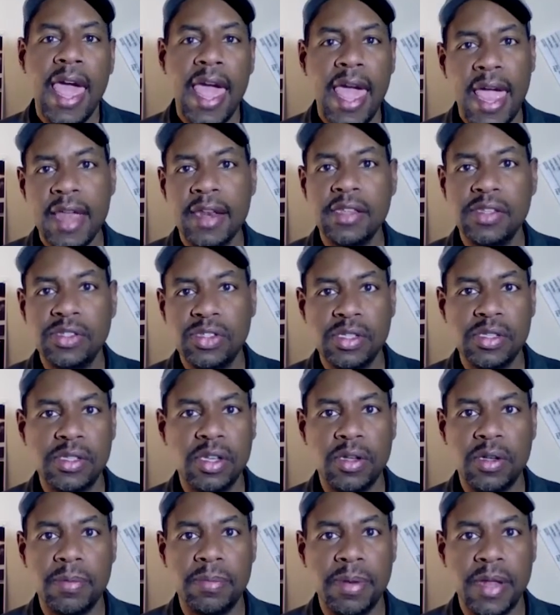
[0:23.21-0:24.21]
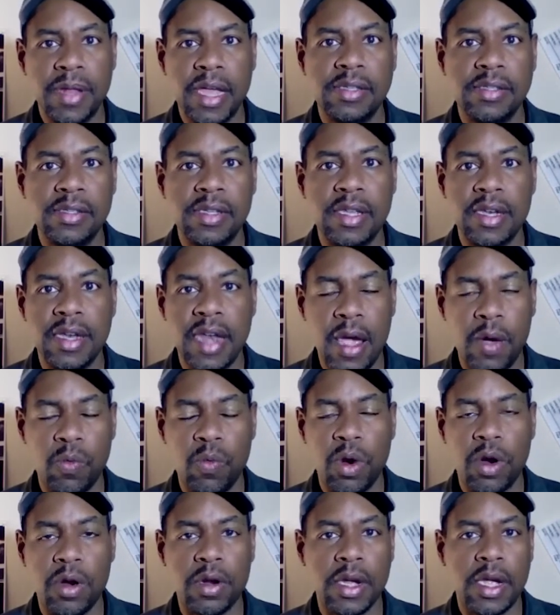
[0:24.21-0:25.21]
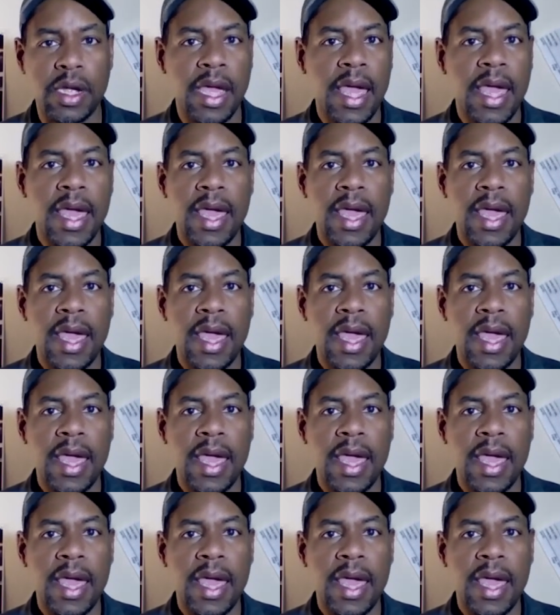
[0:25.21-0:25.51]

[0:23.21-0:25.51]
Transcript: and it's just a good place to network